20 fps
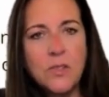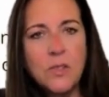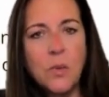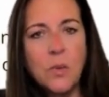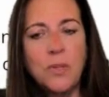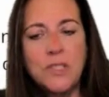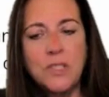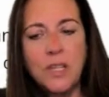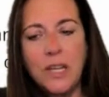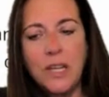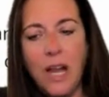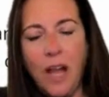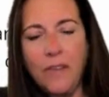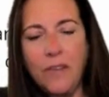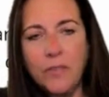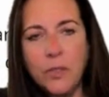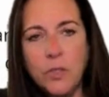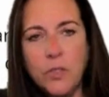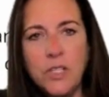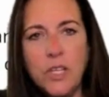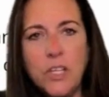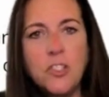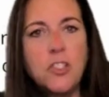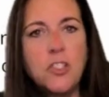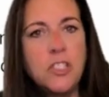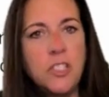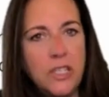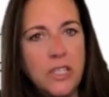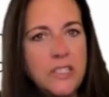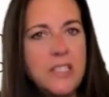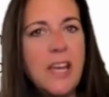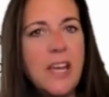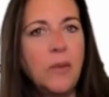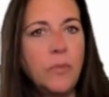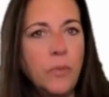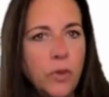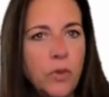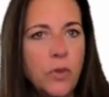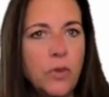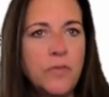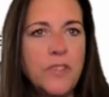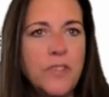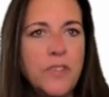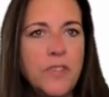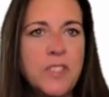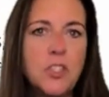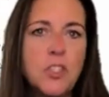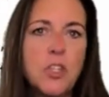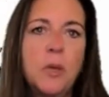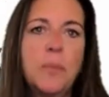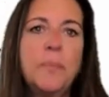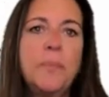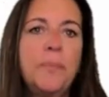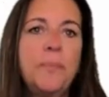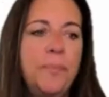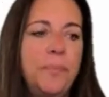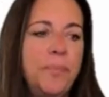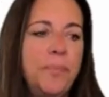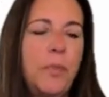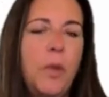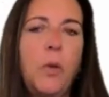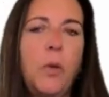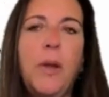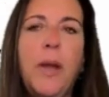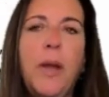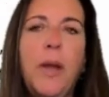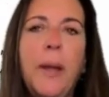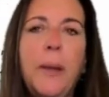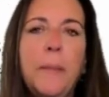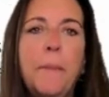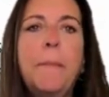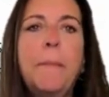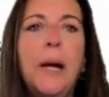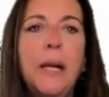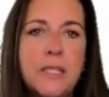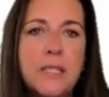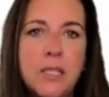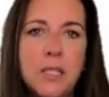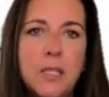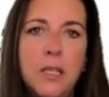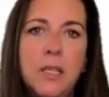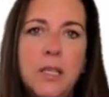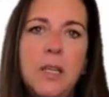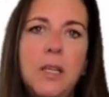So it's a conversation you need to have with your physician, okay? But